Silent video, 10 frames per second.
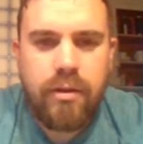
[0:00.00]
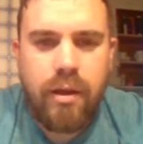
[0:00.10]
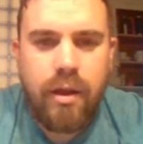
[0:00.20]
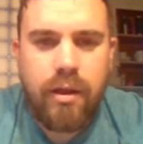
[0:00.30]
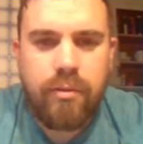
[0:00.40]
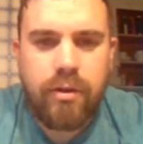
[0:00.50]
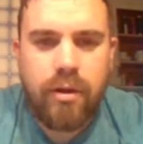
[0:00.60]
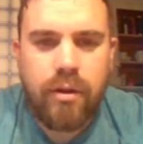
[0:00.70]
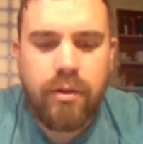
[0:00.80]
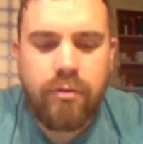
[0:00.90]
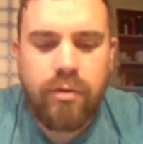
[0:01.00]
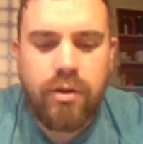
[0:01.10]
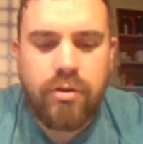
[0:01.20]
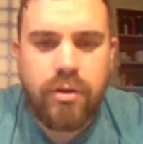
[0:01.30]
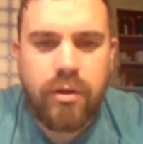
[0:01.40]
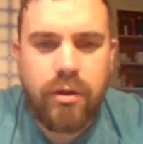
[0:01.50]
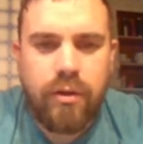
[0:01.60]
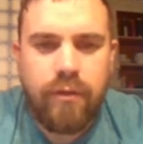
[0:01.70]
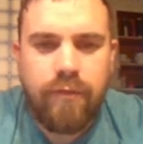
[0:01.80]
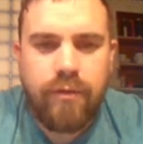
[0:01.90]
times the concentration
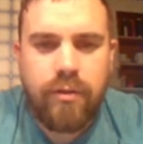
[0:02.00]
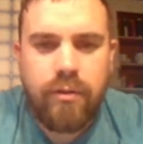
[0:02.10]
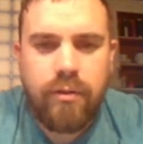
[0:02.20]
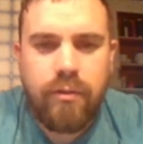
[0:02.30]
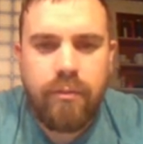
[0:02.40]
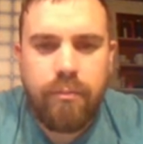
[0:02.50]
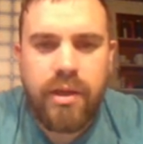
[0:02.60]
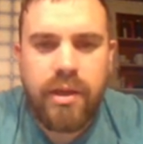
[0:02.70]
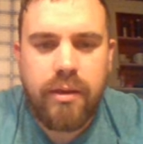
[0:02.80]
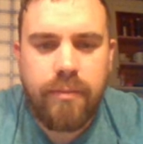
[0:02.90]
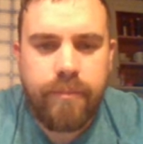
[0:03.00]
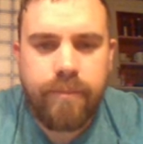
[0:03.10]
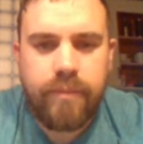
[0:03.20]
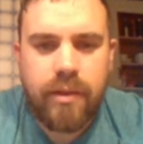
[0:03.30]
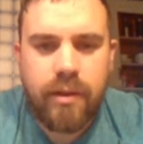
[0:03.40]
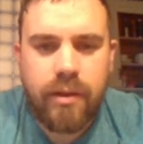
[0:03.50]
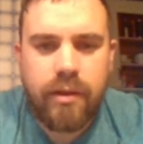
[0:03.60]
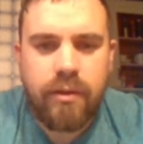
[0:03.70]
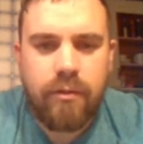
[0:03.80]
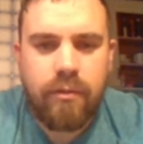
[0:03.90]
of B,
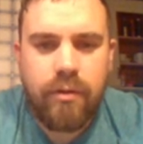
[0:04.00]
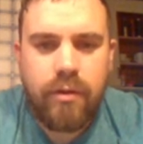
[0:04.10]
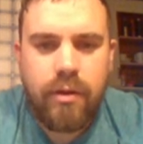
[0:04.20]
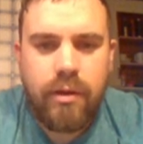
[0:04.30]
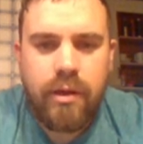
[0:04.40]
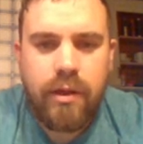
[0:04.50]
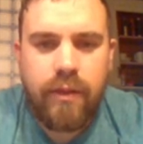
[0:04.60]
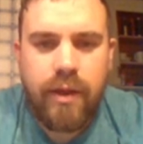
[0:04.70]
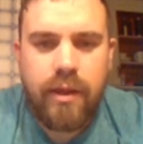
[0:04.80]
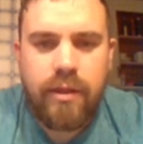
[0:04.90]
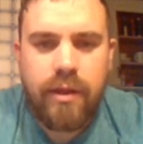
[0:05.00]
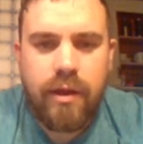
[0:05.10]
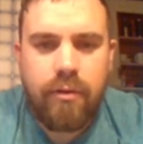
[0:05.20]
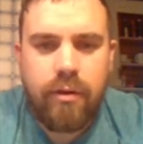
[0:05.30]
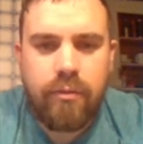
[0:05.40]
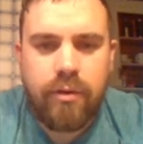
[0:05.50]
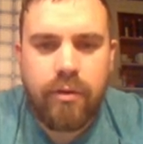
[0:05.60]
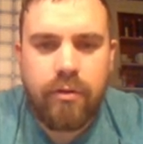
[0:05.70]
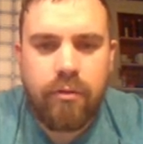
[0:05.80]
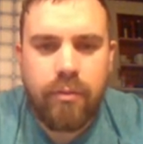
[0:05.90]
like so. And that's how I will
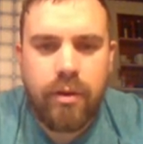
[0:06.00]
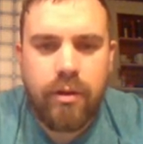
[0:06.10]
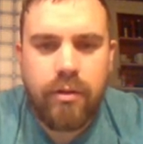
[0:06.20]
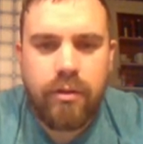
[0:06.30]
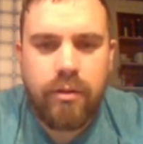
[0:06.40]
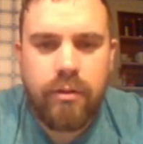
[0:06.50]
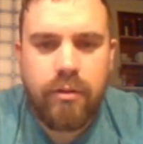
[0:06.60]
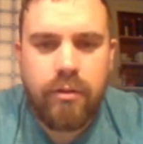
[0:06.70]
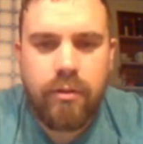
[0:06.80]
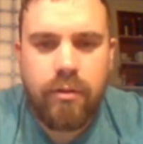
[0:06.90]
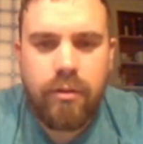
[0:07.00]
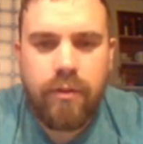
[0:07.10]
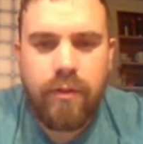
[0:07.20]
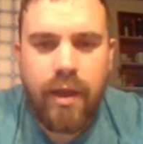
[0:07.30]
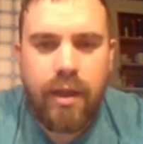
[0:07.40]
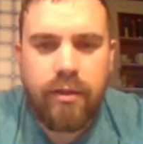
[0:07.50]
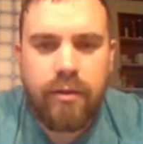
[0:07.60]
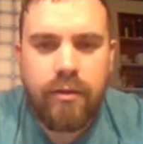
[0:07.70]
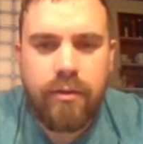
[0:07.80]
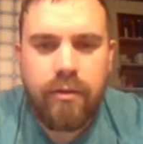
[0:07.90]
determine that.
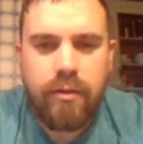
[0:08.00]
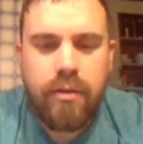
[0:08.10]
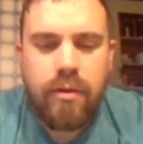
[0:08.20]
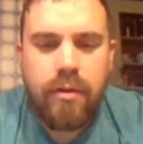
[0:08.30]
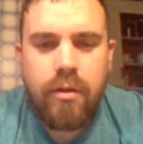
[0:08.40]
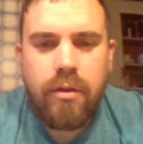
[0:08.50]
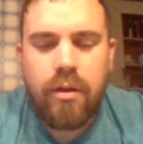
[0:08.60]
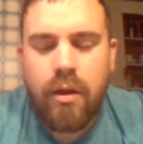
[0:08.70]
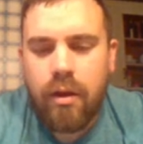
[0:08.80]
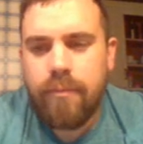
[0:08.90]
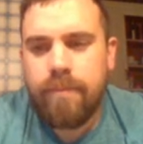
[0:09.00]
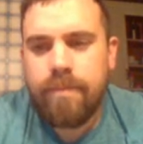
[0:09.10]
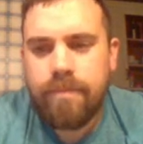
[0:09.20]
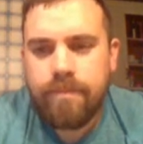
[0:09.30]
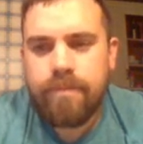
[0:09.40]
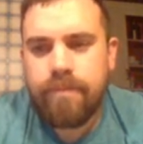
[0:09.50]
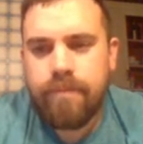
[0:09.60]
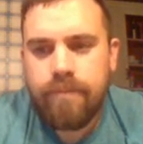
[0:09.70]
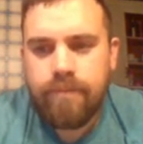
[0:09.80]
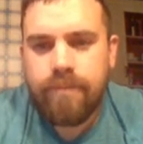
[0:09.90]
So
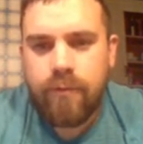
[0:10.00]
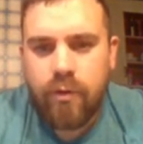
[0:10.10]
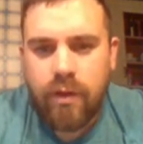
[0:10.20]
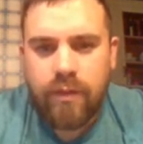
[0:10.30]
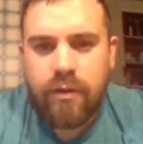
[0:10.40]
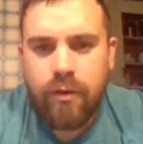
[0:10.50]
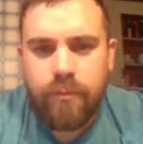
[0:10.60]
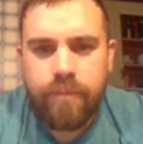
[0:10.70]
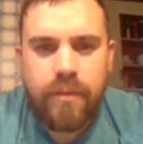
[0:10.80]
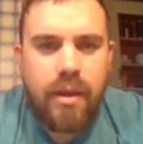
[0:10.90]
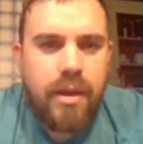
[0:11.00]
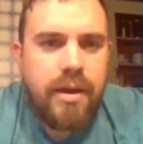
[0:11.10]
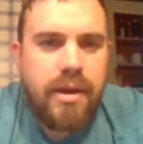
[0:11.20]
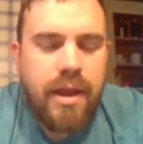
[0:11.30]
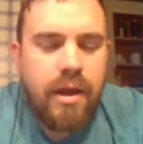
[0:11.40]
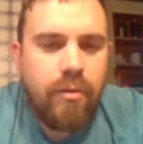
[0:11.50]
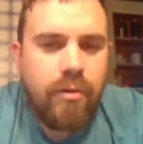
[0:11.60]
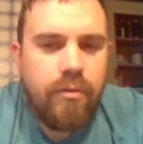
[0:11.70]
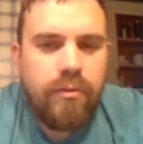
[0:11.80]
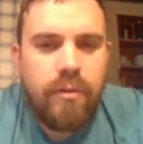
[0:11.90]
like so. Now,
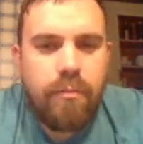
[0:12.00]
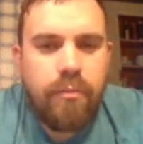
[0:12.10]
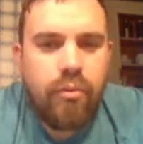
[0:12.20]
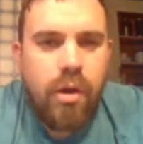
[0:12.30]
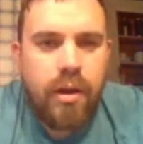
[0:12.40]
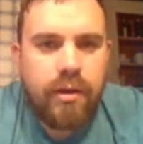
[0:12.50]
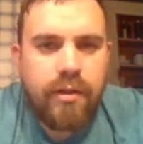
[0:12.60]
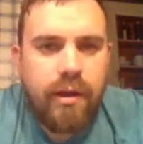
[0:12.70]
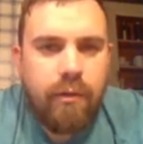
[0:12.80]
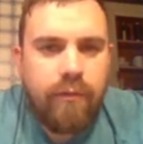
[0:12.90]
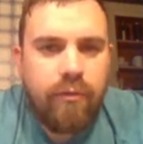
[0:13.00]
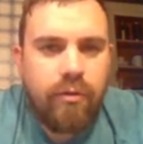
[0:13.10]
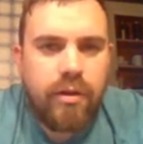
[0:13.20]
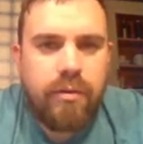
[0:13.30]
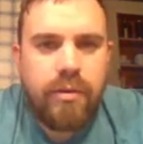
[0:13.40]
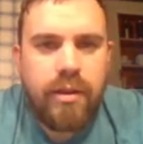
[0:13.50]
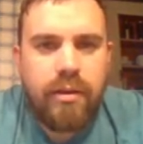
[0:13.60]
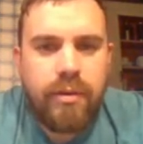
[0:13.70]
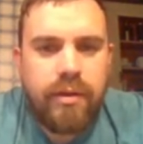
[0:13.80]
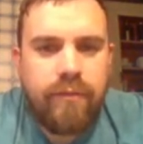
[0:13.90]
the products, however, is going to be a
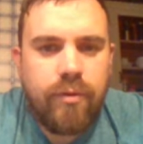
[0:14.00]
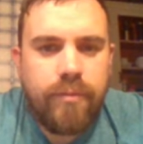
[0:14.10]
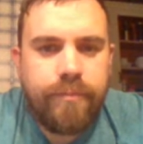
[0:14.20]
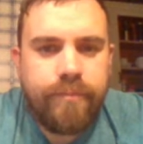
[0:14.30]
little bit different.